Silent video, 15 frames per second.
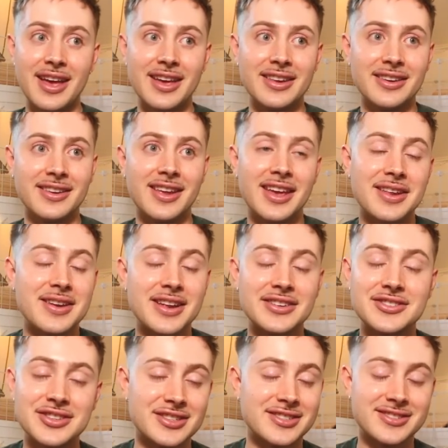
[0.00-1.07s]
and
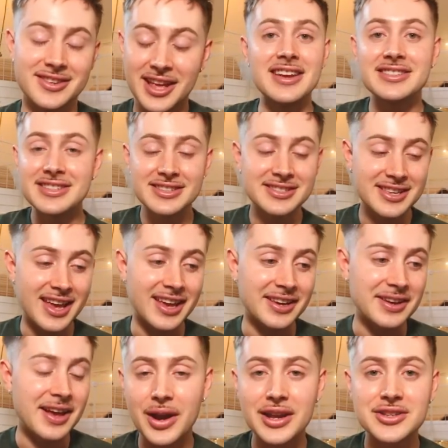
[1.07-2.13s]
it's
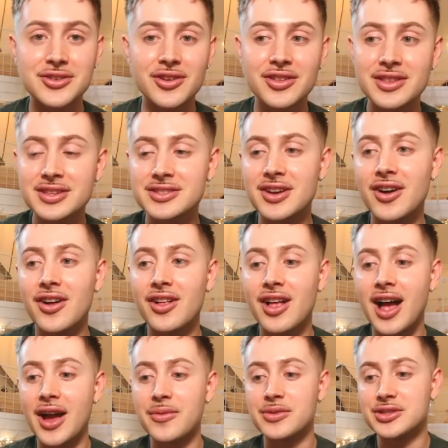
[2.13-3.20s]
insane. When I started this all,
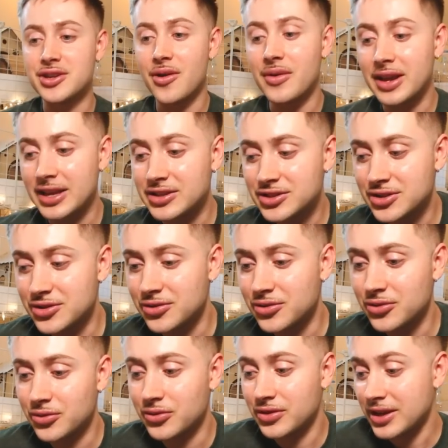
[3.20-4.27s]
I was going
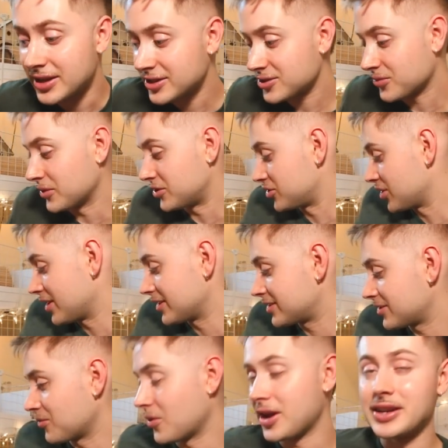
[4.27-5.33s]
into this with just
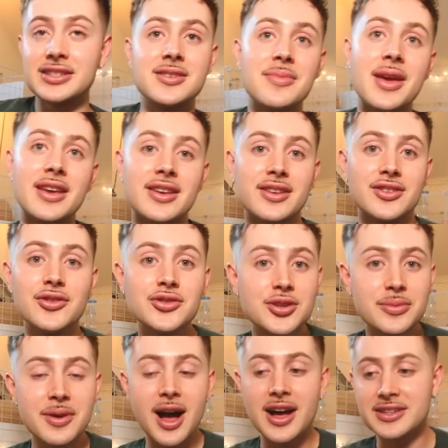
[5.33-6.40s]
wanting to make
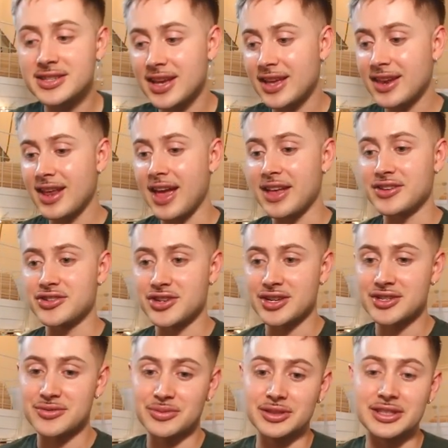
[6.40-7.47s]
YouTube content and
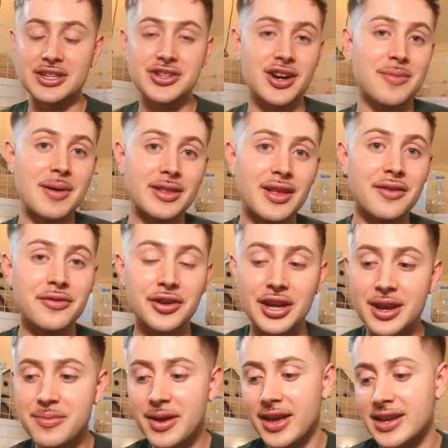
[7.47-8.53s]
just really share my love for guinea
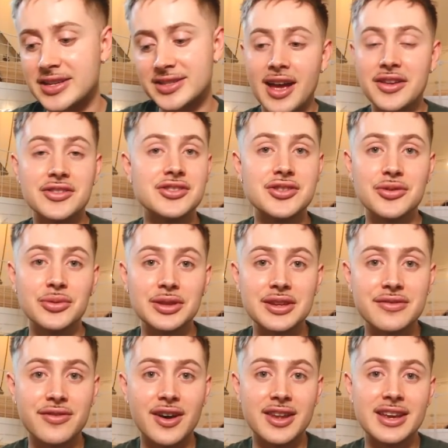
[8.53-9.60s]
pigs and just do really
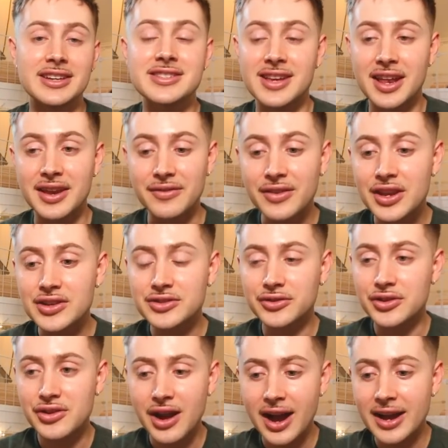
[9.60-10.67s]
fun, exciting videos for
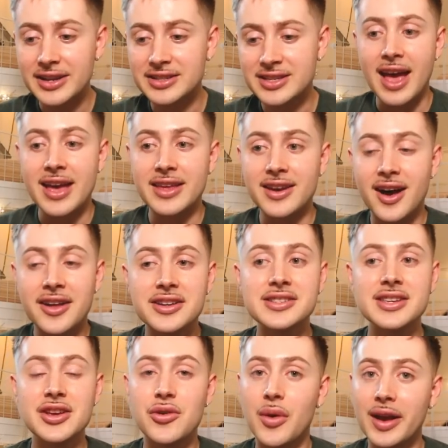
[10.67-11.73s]
you guys. And
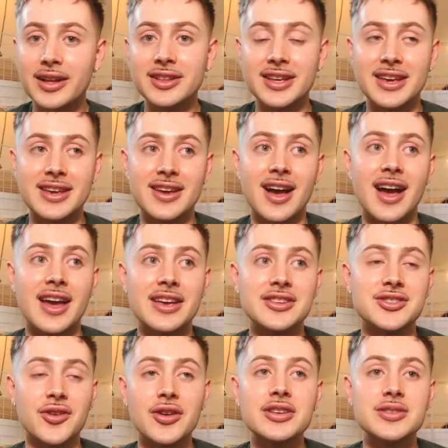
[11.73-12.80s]
honestly, quickly I
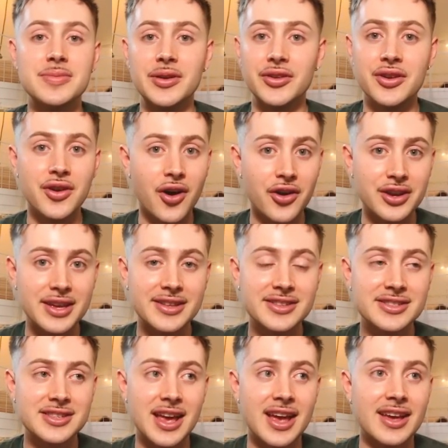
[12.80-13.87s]
started to build an
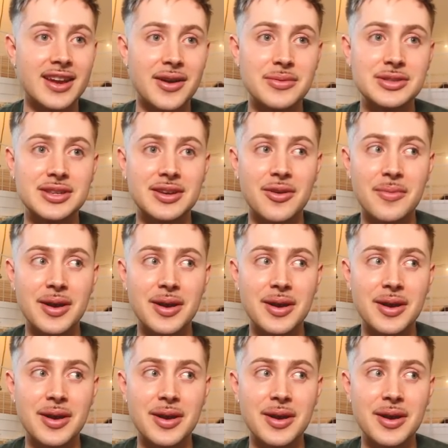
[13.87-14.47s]
audience, and I was like, oh